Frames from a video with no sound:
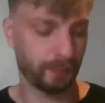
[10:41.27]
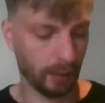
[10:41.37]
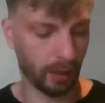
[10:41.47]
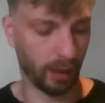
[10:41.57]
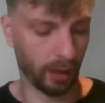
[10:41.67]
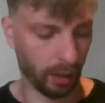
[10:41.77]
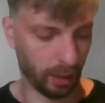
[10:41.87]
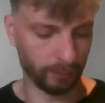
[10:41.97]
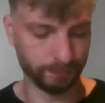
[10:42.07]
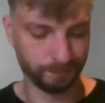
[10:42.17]

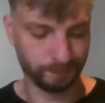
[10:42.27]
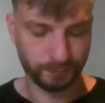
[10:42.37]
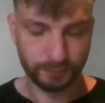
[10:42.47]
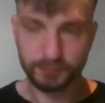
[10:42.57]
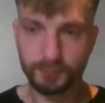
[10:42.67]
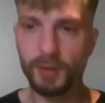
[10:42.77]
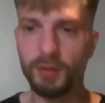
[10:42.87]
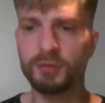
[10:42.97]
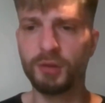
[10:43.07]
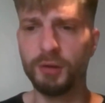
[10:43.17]
Um,
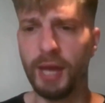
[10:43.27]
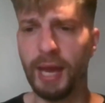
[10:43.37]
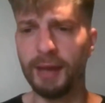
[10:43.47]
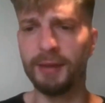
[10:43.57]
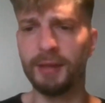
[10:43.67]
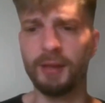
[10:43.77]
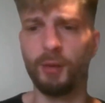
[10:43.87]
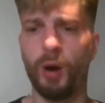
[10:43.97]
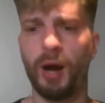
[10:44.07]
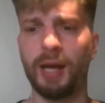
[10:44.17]
so yeah, in a
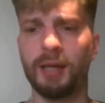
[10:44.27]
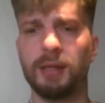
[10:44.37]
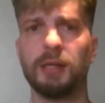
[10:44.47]
way